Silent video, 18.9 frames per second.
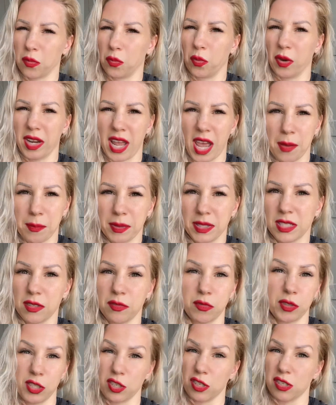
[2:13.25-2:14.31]
what happens if
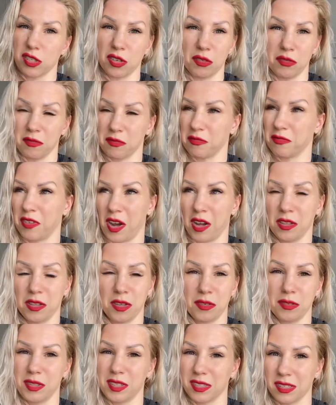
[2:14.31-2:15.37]
we just don't
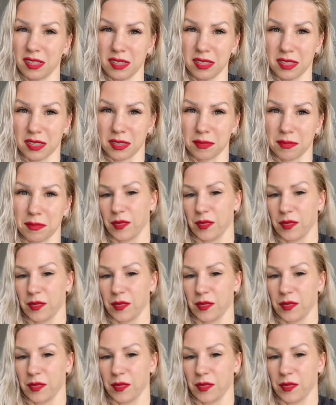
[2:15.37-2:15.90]
follow the system?